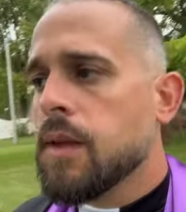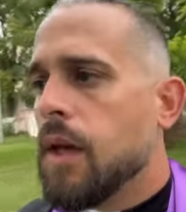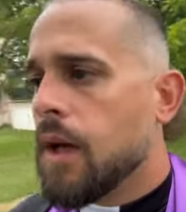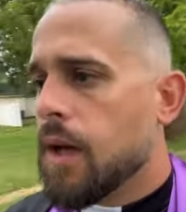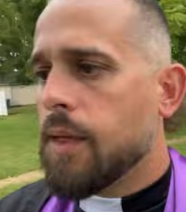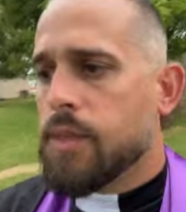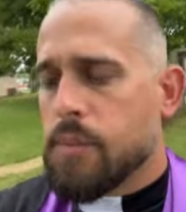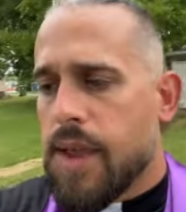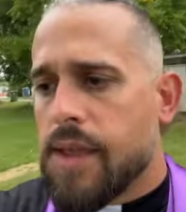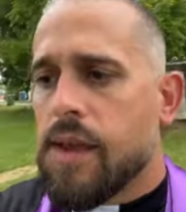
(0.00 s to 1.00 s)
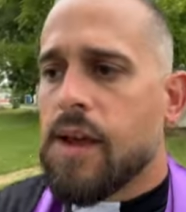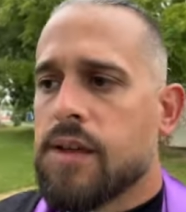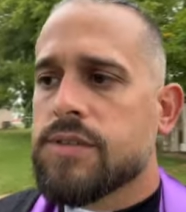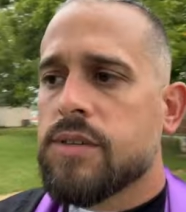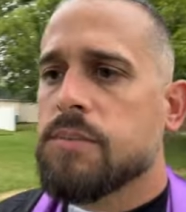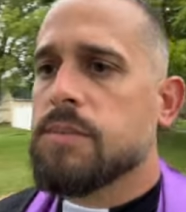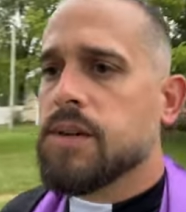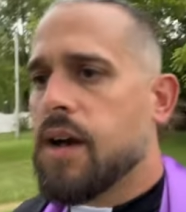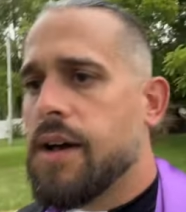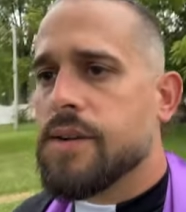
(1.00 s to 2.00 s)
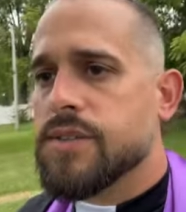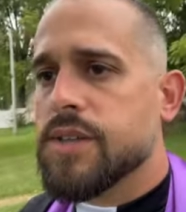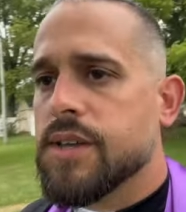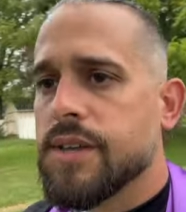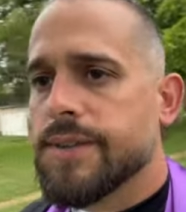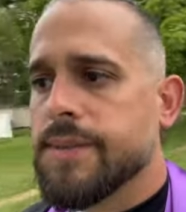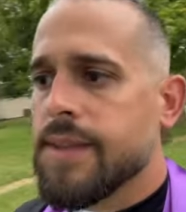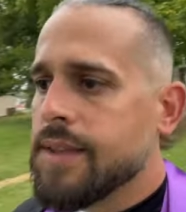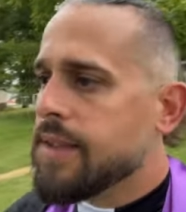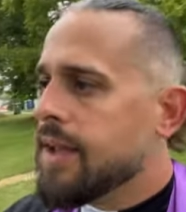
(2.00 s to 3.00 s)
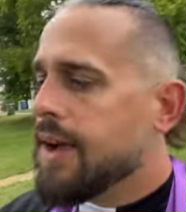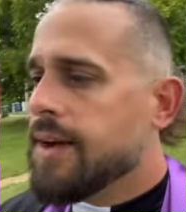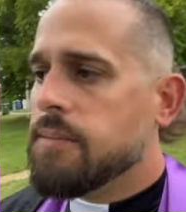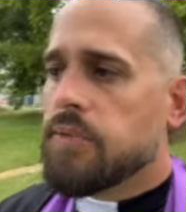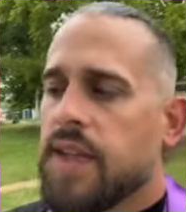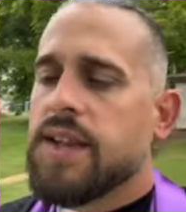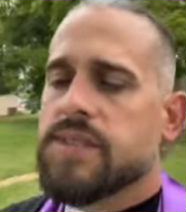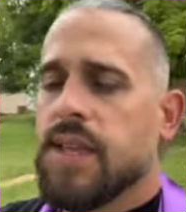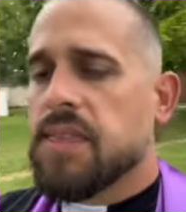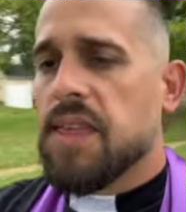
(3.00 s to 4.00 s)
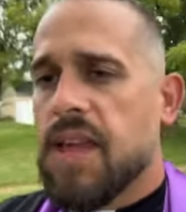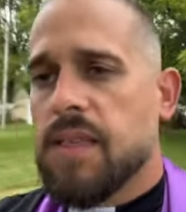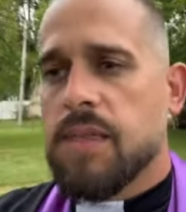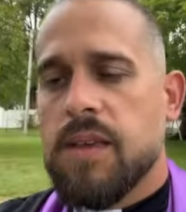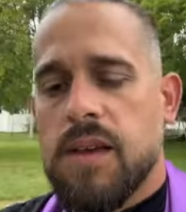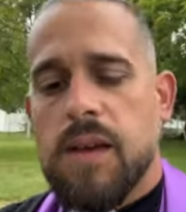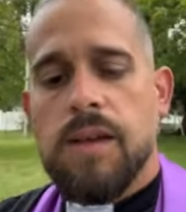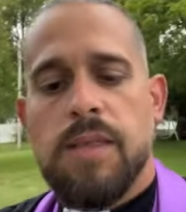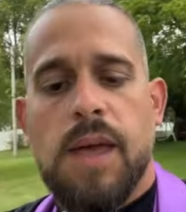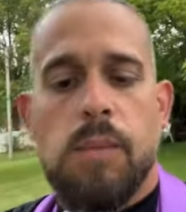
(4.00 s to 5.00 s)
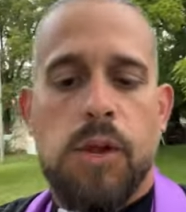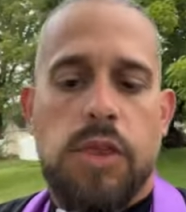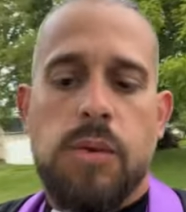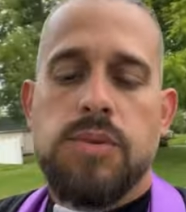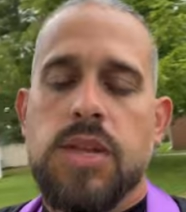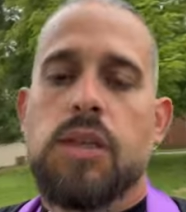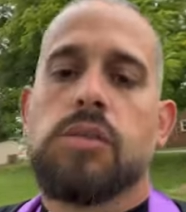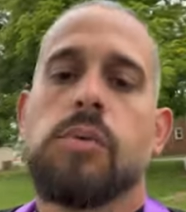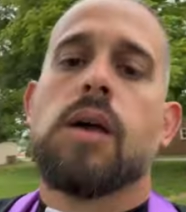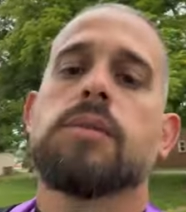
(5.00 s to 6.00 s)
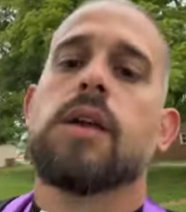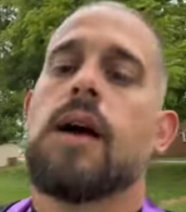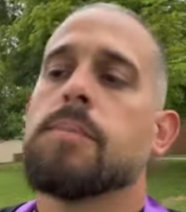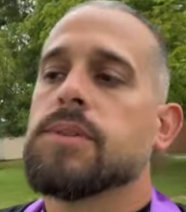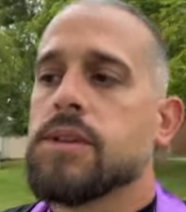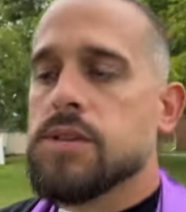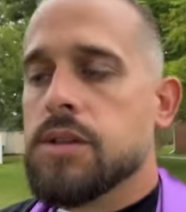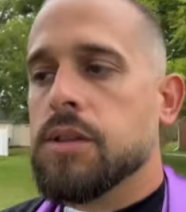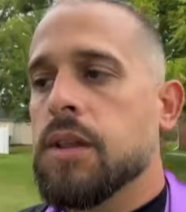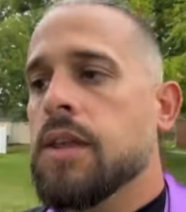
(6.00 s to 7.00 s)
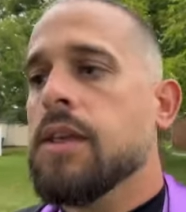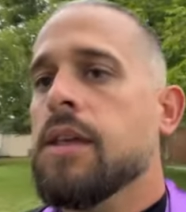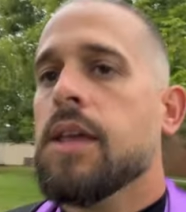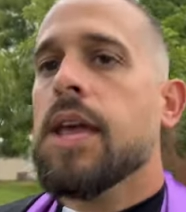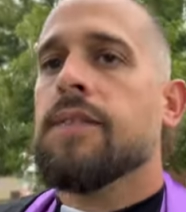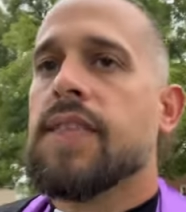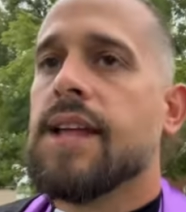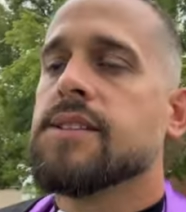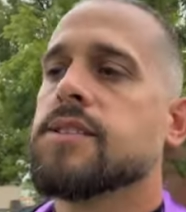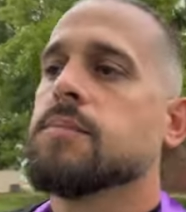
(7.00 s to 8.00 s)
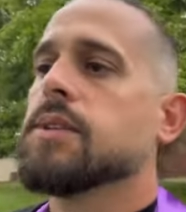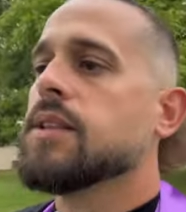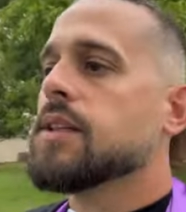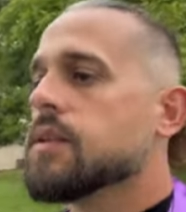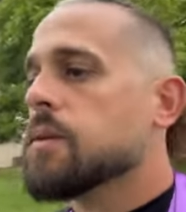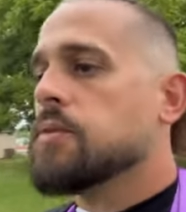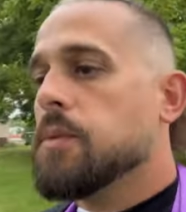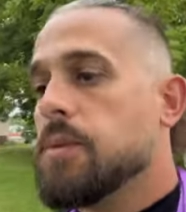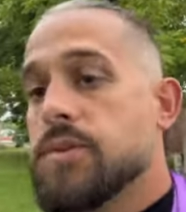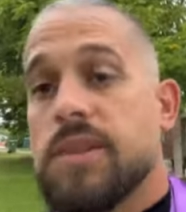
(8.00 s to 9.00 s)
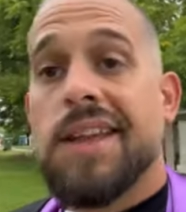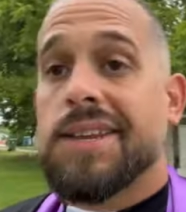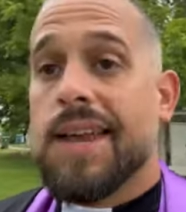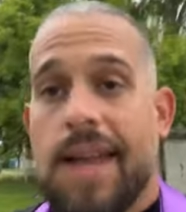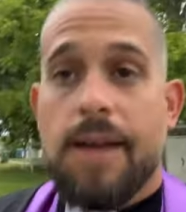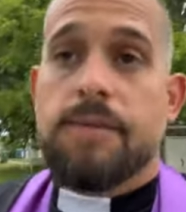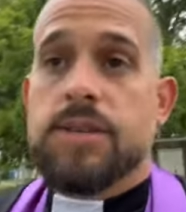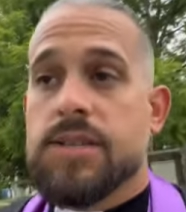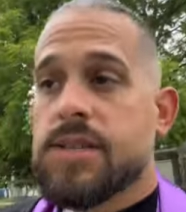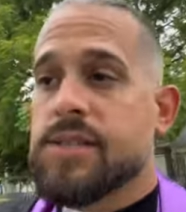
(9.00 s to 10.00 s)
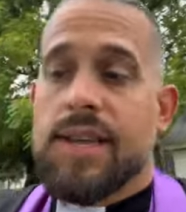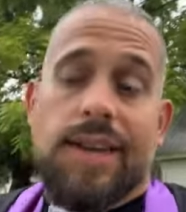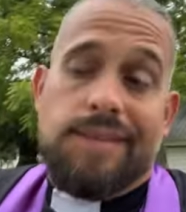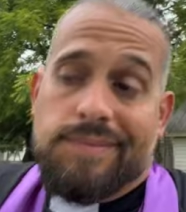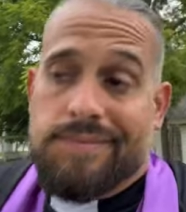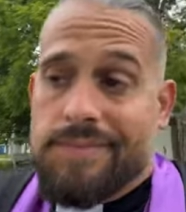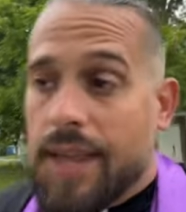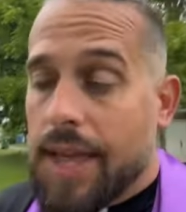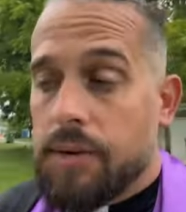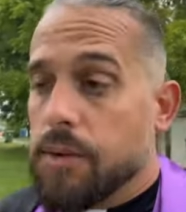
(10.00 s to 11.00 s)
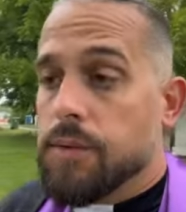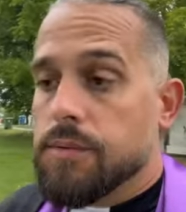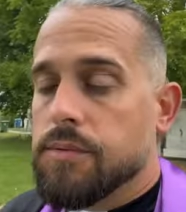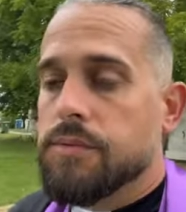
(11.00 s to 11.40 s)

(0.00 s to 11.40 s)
uh, the Reagan costume my daughter's in, um, things like that the, that we're using throughout the competition. If that's something that the contributors would like to have, just, I don't know,